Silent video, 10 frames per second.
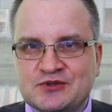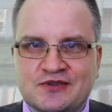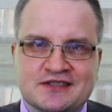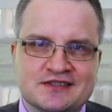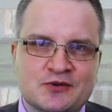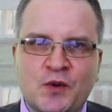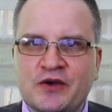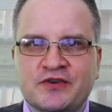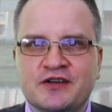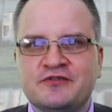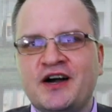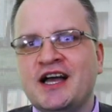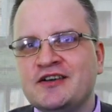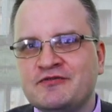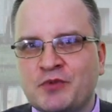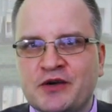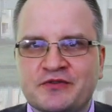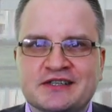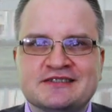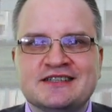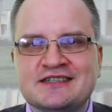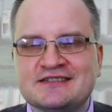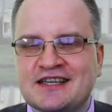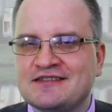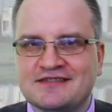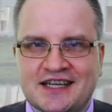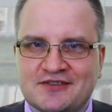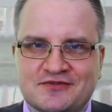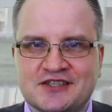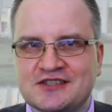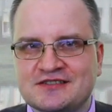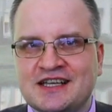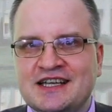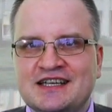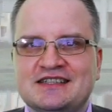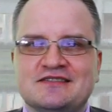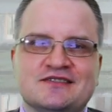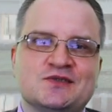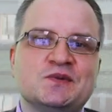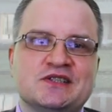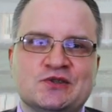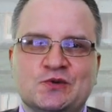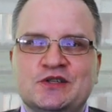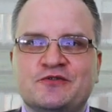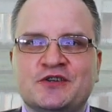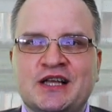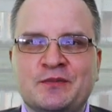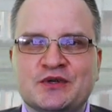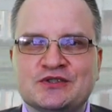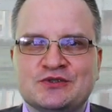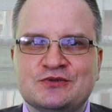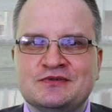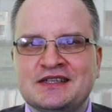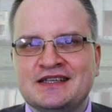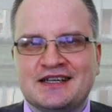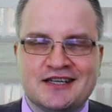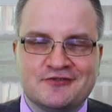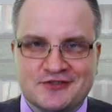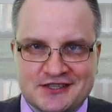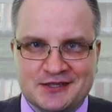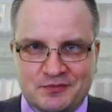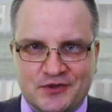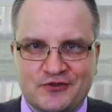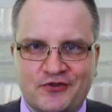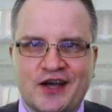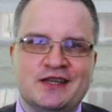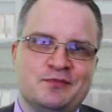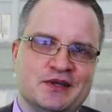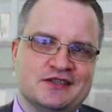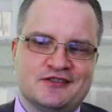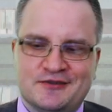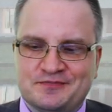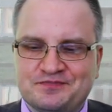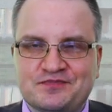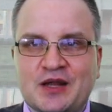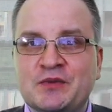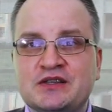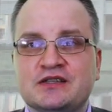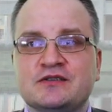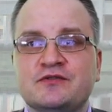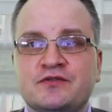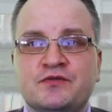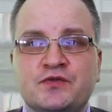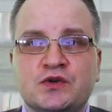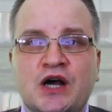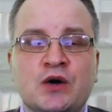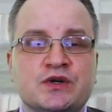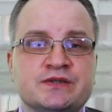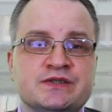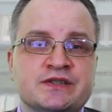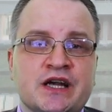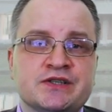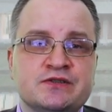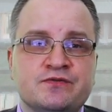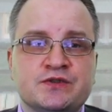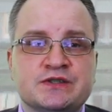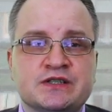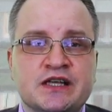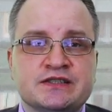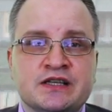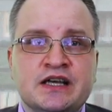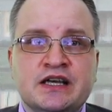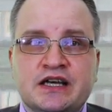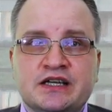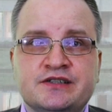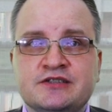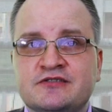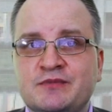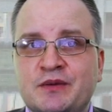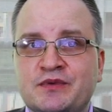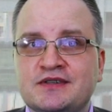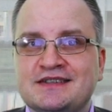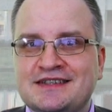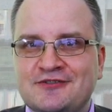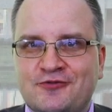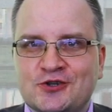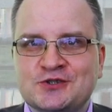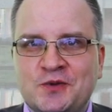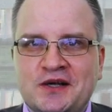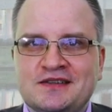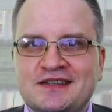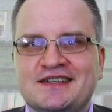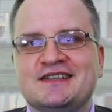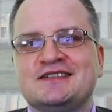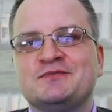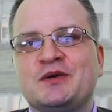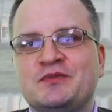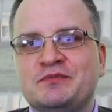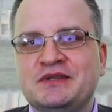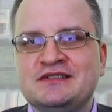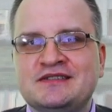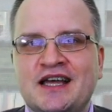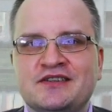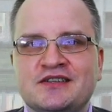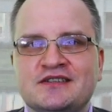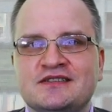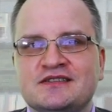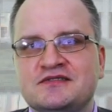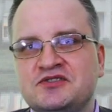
So there's a Wi-Fi 5, Wi-Fi 6, and kind of they just switch into different numbers to kind of simplify the picture. But for our discussion for this class, just remember the first one, remember B standard,